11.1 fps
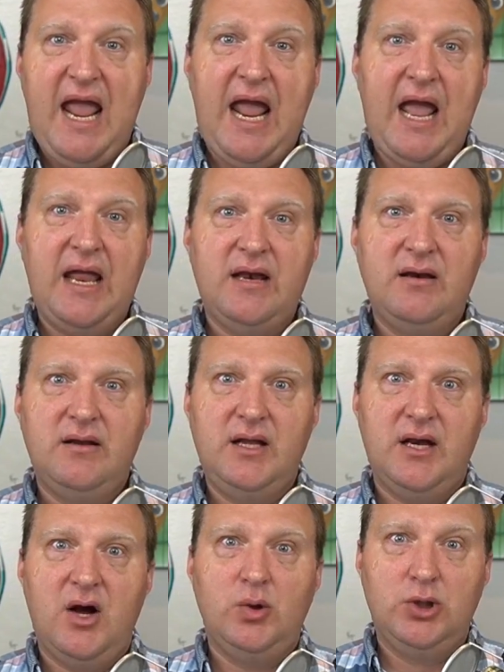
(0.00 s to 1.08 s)
and,
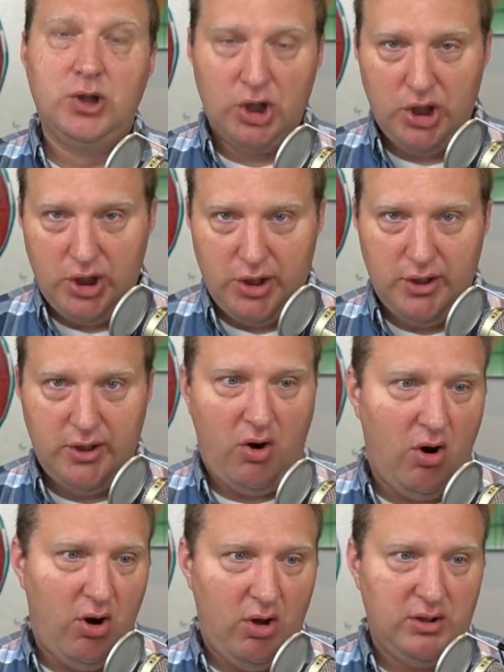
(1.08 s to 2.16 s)
you know, learn
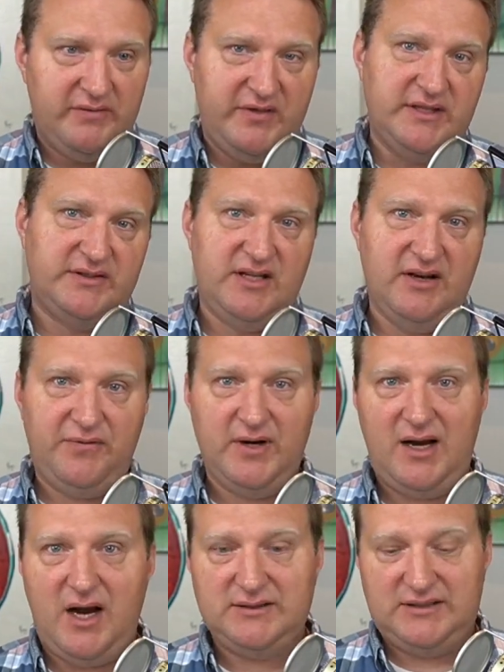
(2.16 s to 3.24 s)
all of these
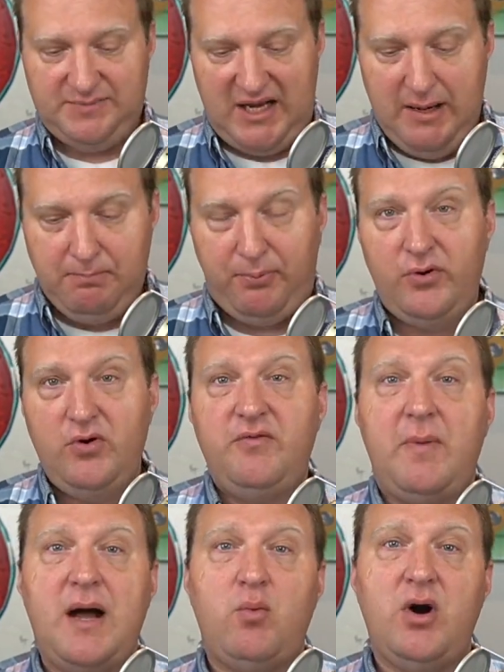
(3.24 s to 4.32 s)
different concepts and
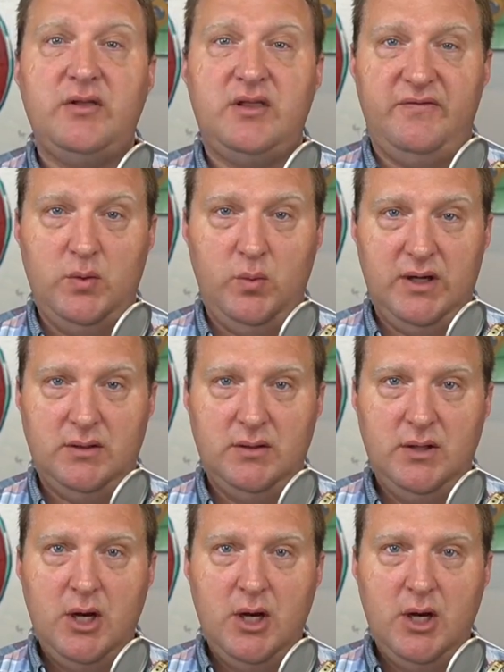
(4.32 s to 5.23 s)
prove my worth, if you will.